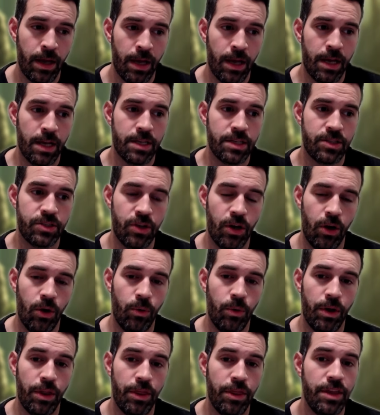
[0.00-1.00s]

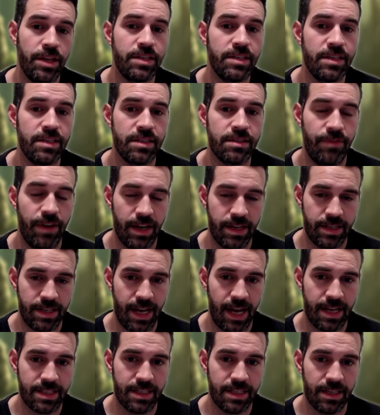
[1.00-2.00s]
So this is
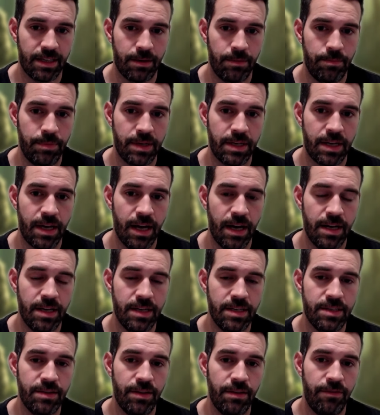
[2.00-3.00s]
fantastic
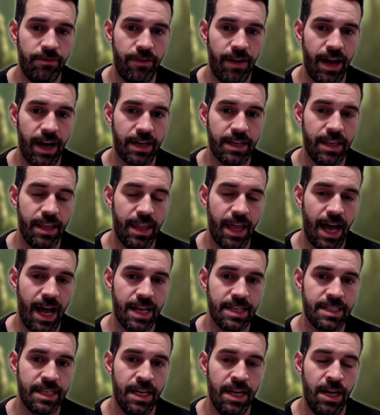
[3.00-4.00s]
because of the fact
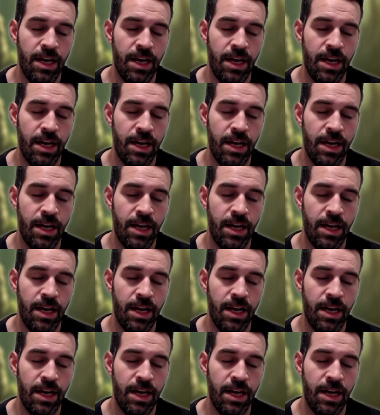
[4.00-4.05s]
that